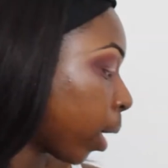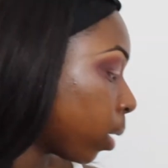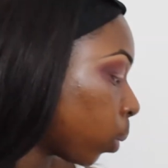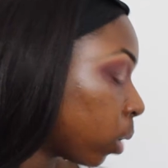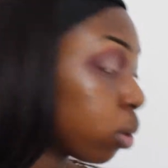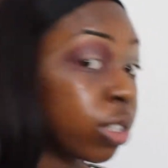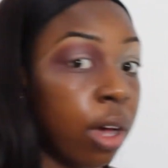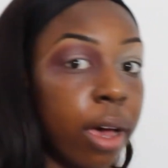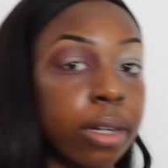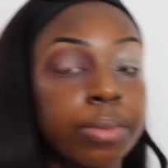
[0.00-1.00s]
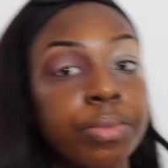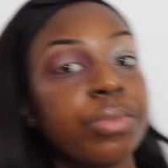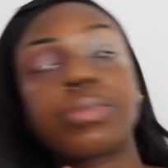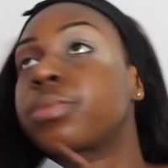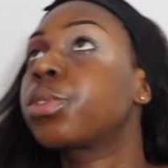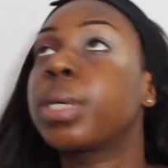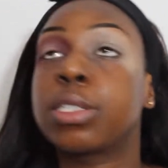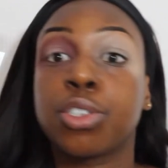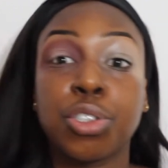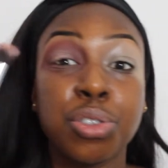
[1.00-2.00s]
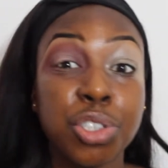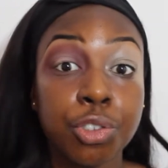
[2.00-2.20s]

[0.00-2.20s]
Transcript: When we're all done, basically just use a